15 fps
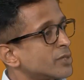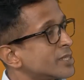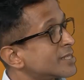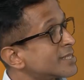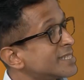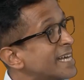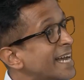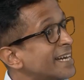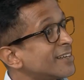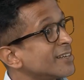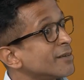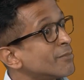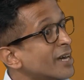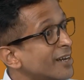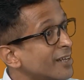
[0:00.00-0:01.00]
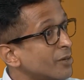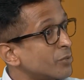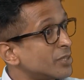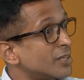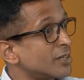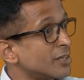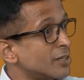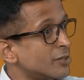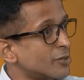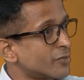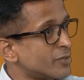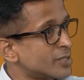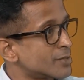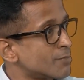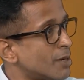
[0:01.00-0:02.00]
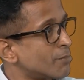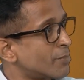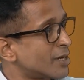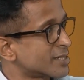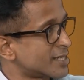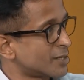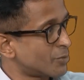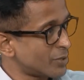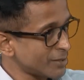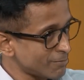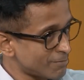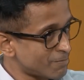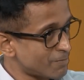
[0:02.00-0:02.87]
his dad remarrying within a year of his mom passing away.